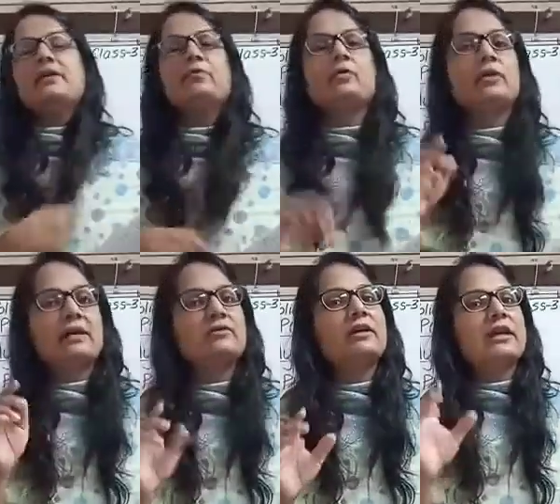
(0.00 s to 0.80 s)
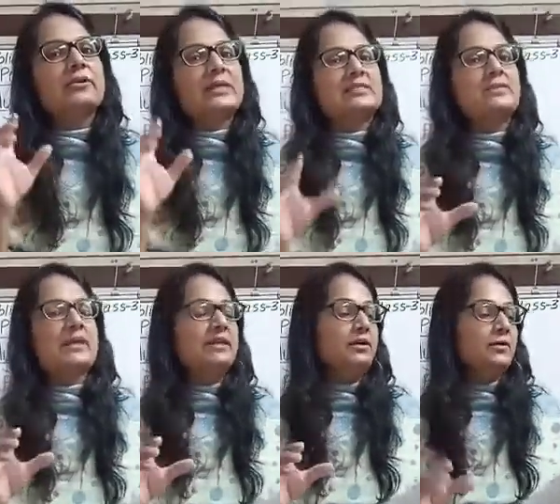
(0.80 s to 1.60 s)
I would like to
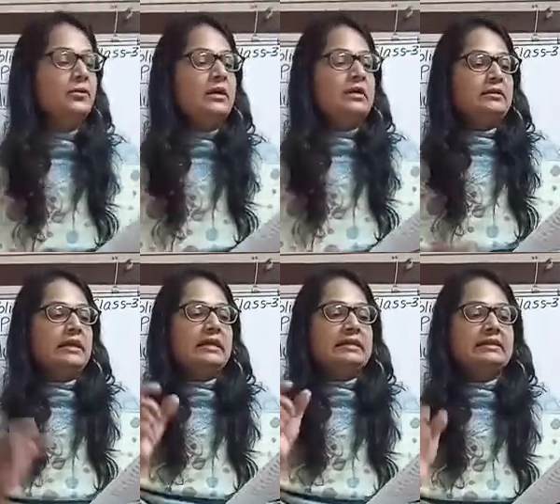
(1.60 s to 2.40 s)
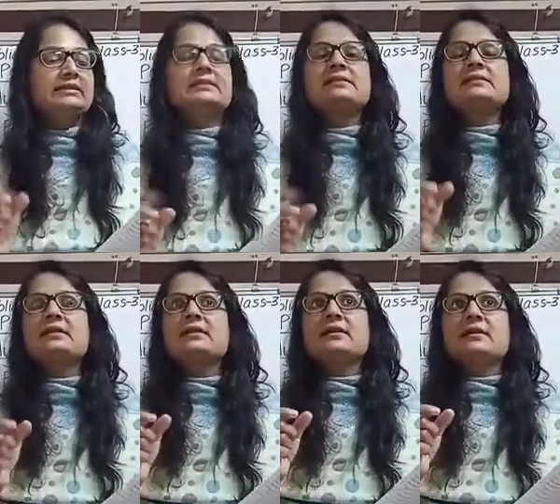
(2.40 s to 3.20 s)
explain you that it is
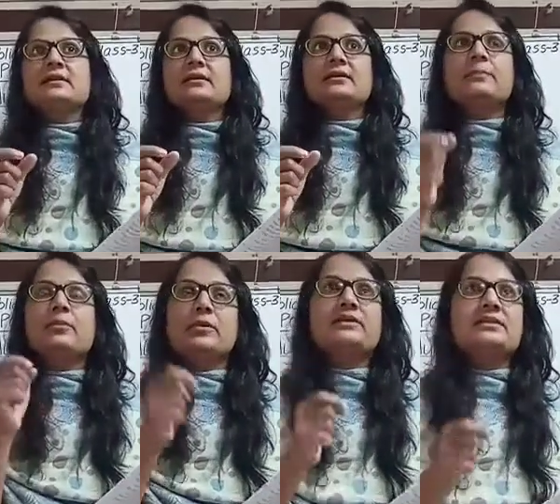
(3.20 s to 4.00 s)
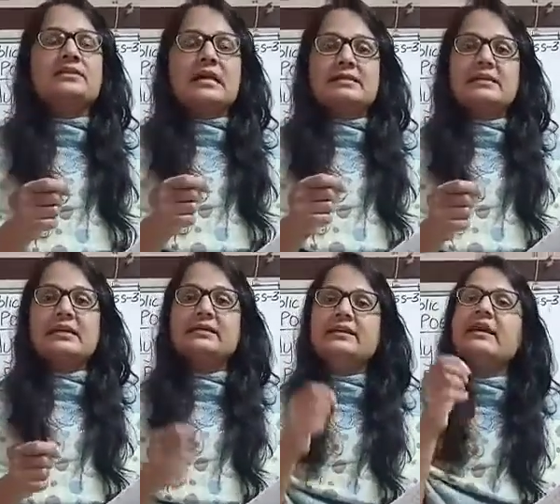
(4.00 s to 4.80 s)
the poet is
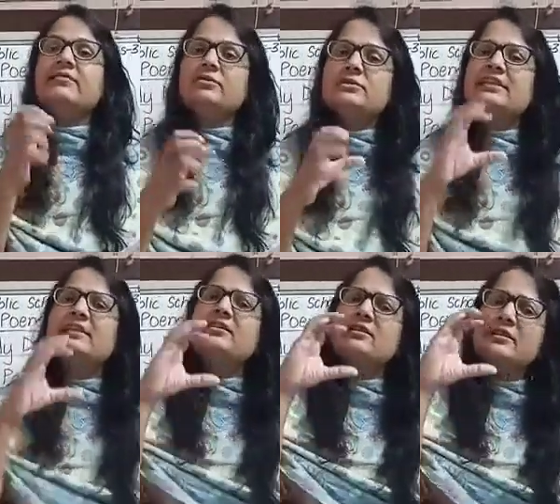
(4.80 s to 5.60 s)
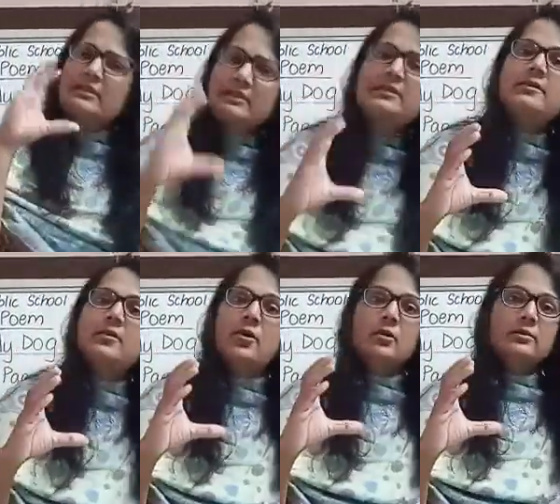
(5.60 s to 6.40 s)
asking that have you seen a little
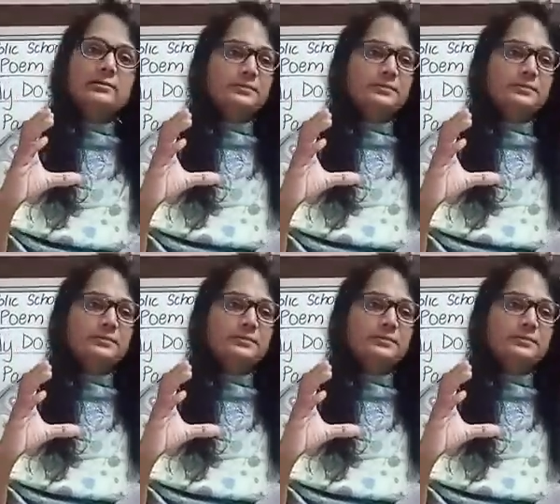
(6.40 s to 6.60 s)
dog